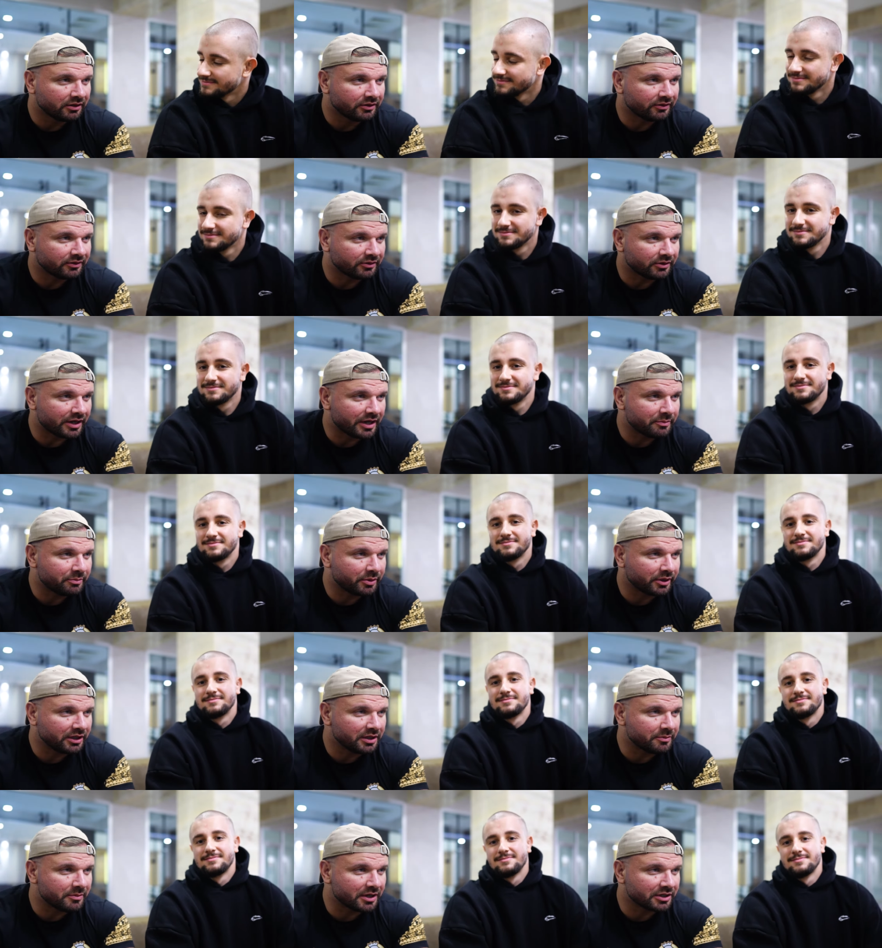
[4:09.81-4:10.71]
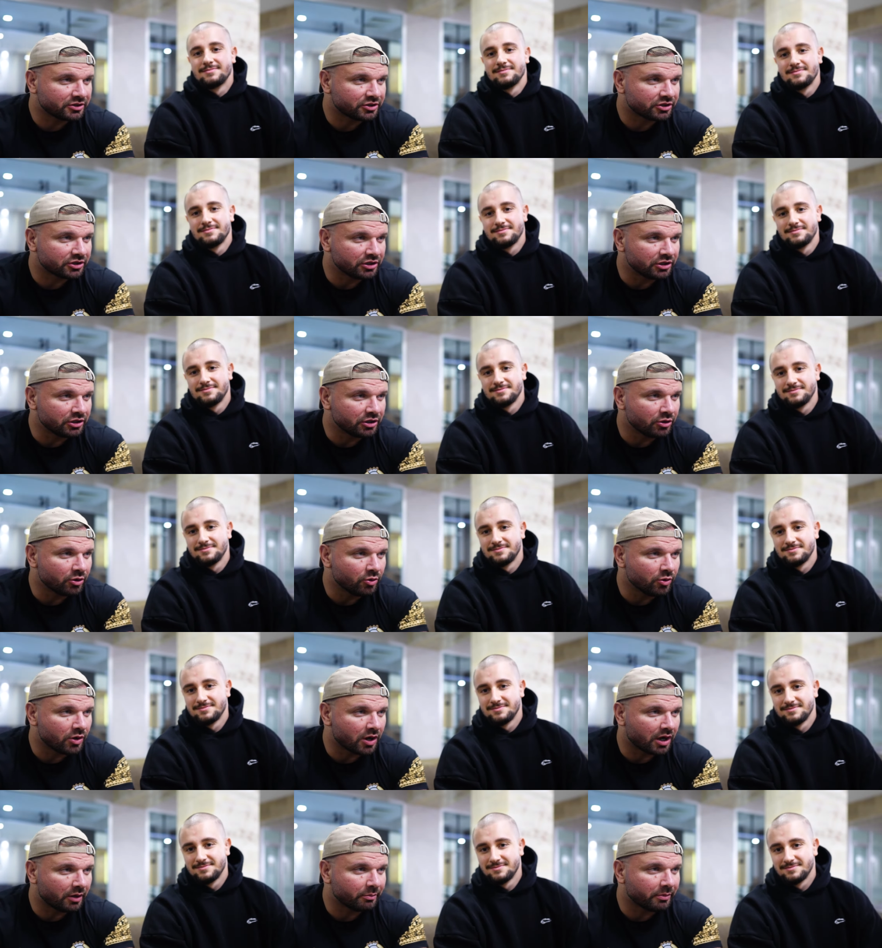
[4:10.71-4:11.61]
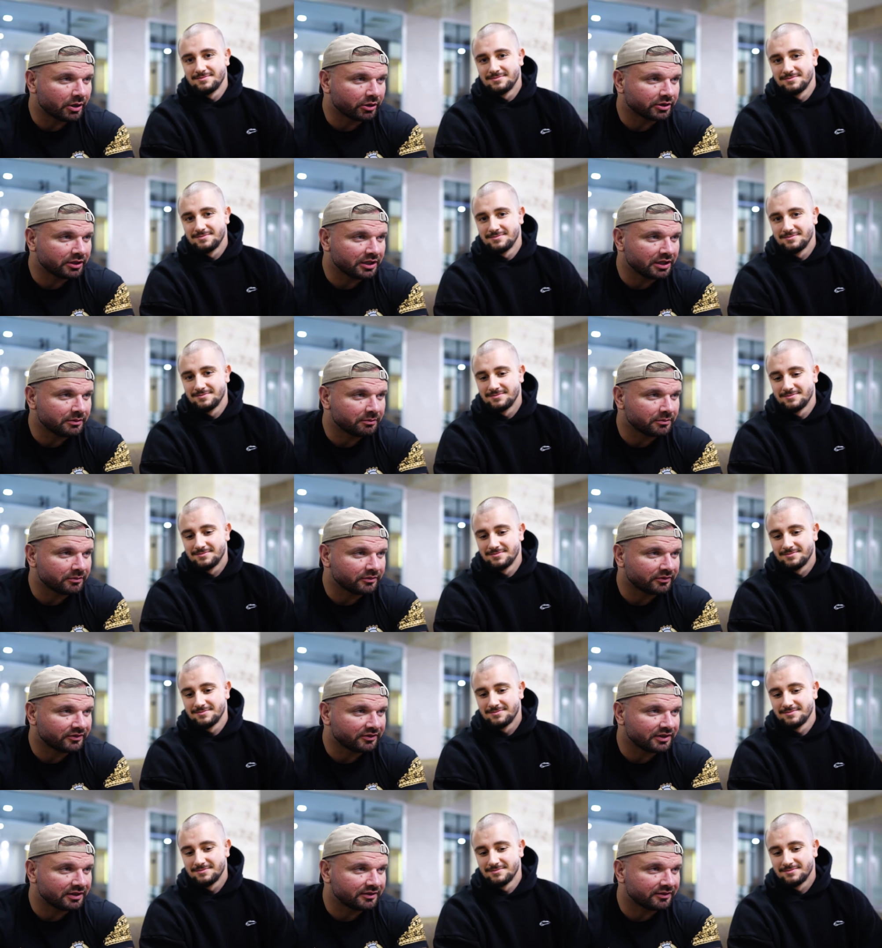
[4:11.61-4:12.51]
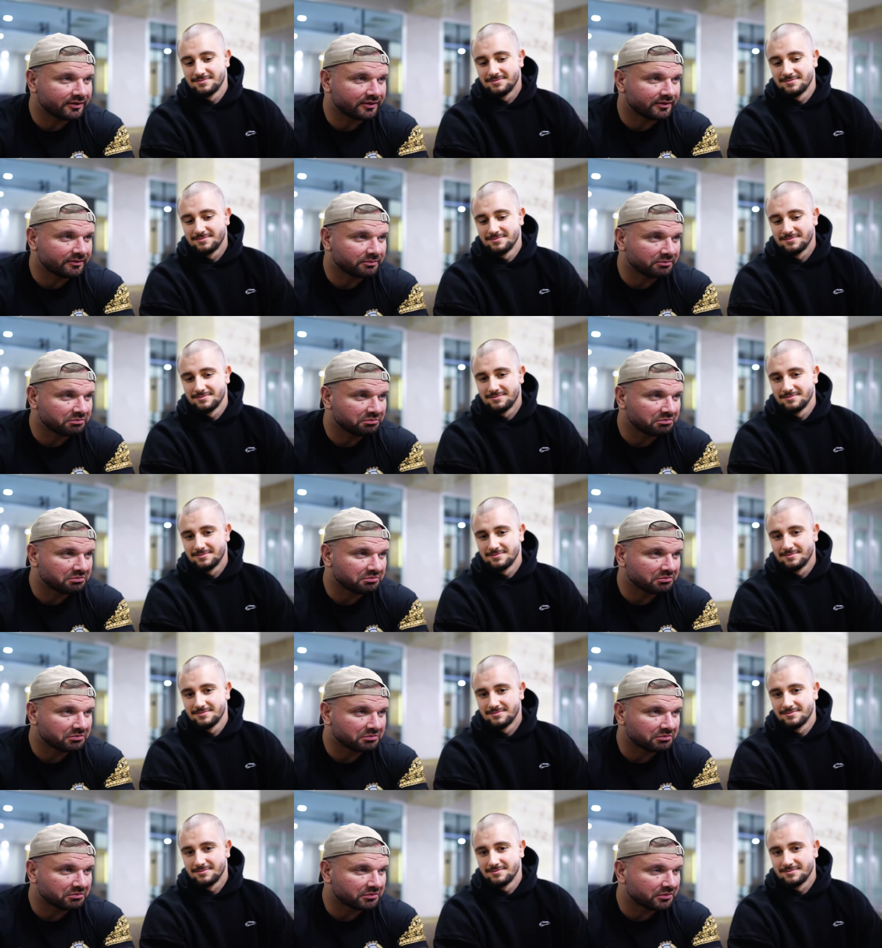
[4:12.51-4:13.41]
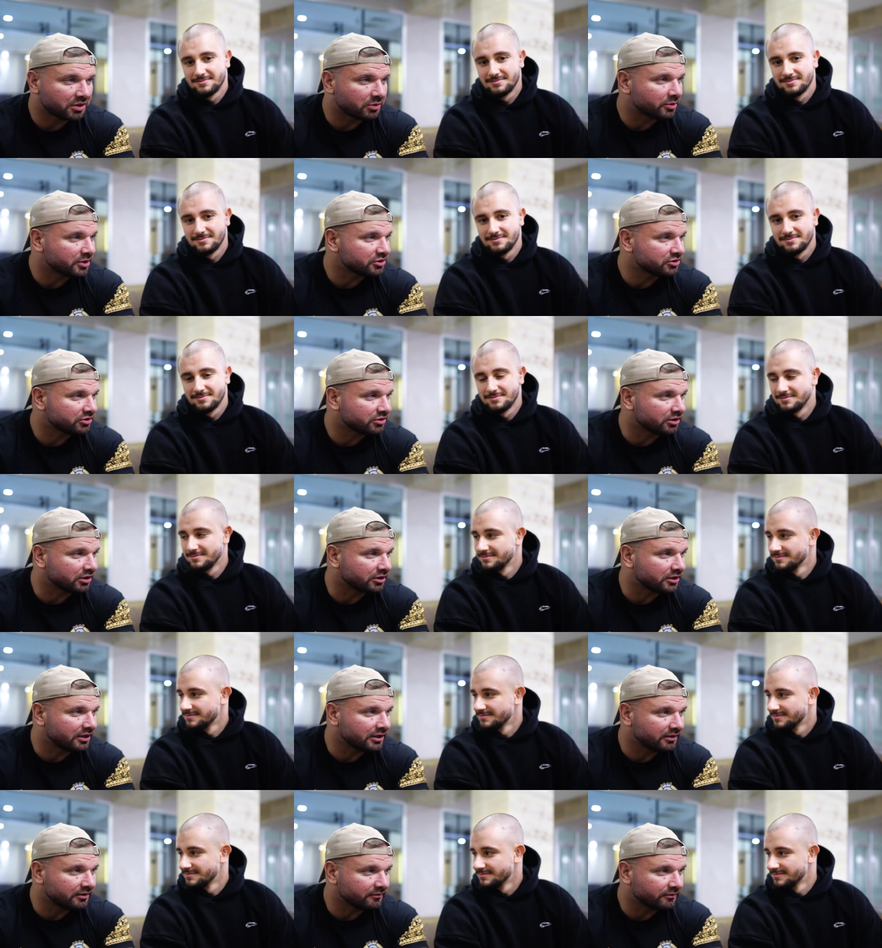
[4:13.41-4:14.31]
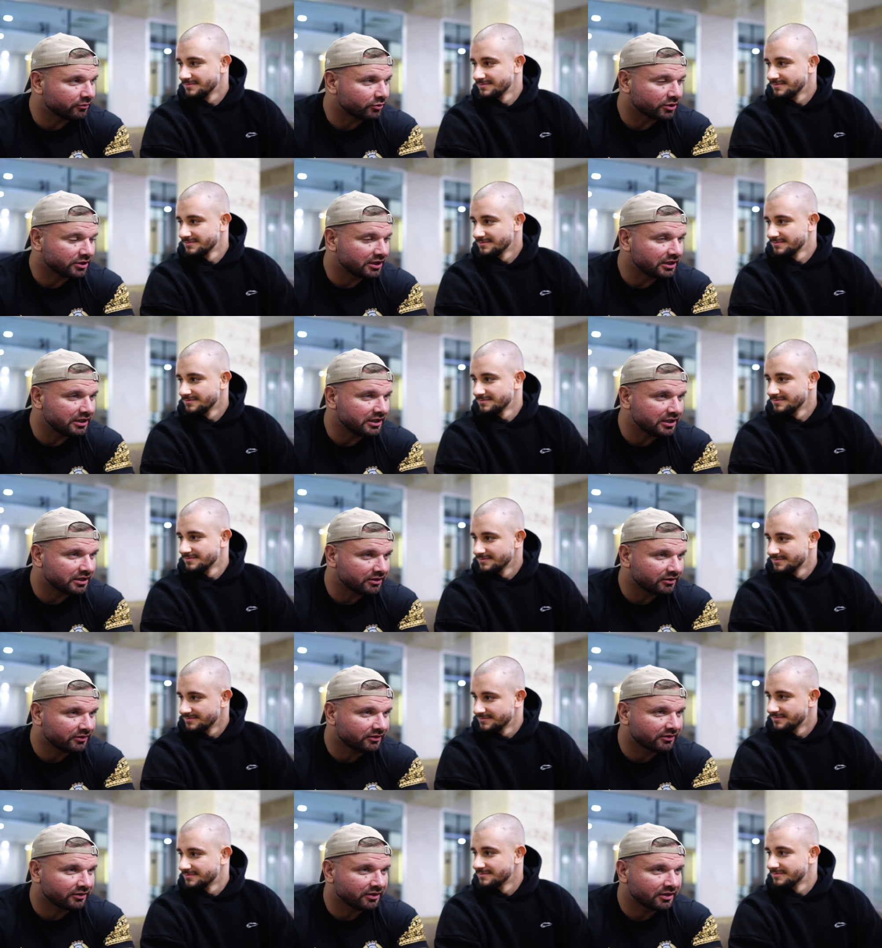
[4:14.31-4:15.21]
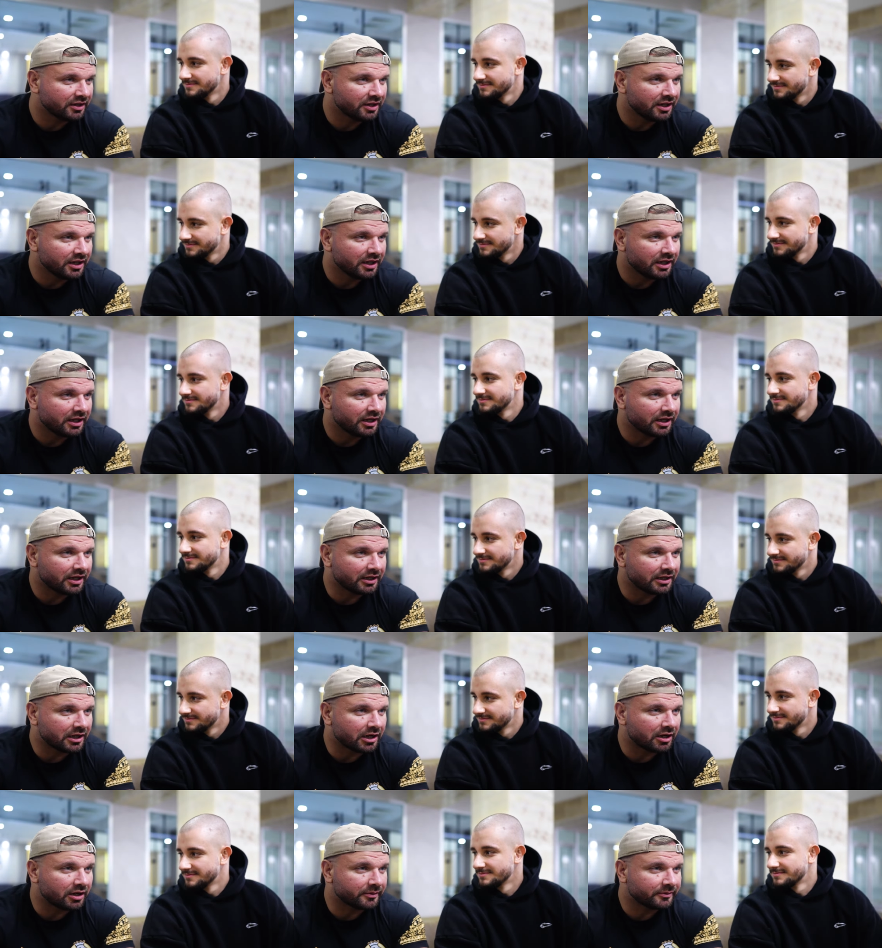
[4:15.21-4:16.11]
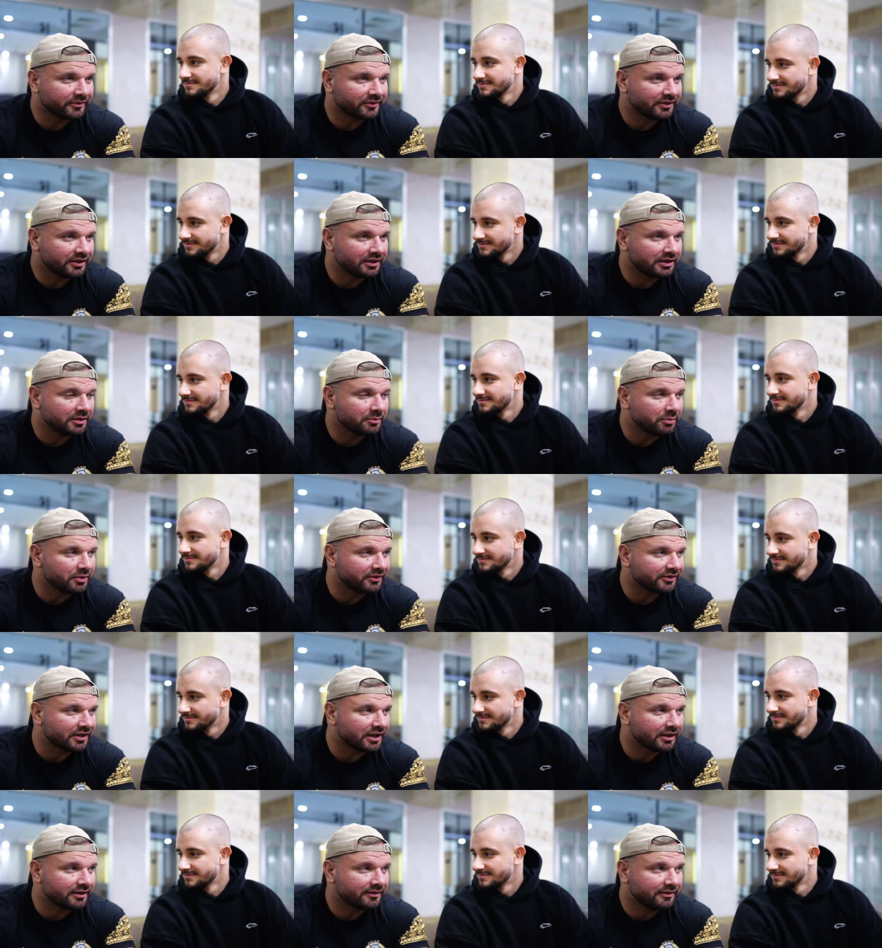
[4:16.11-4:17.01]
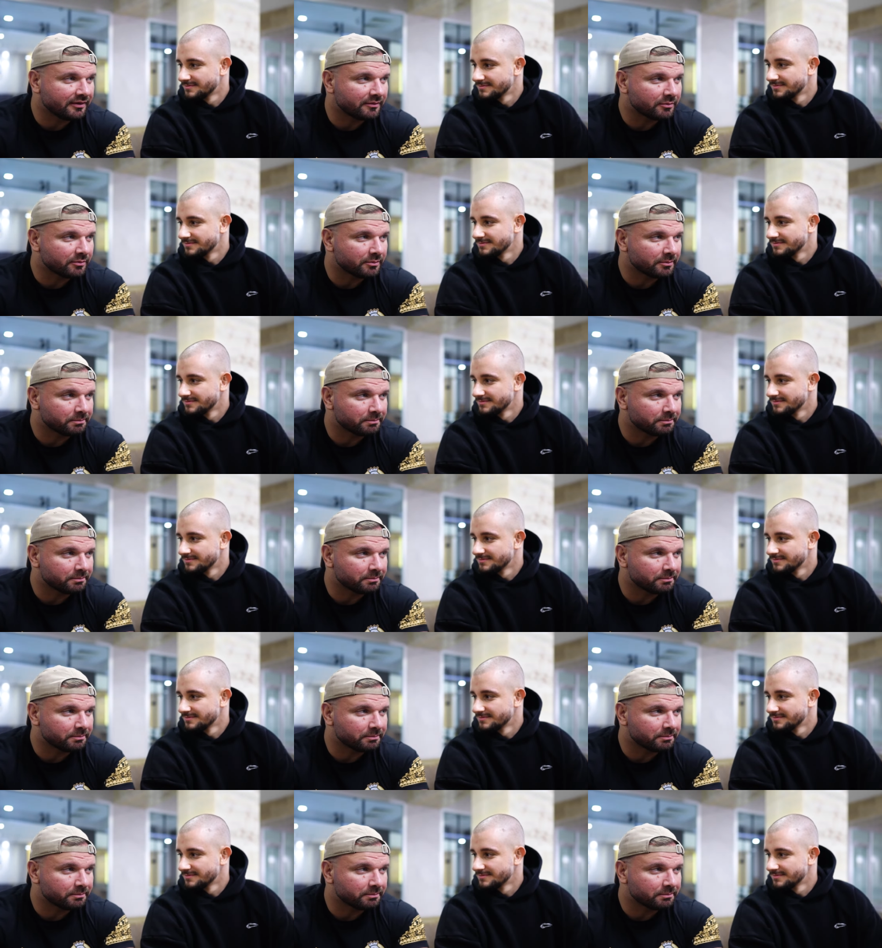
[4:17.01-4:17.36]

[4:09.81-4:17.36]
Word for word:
Speaker 1: So I pretty much know about him since how much 13, 14 years, and now I'm sitting beside him.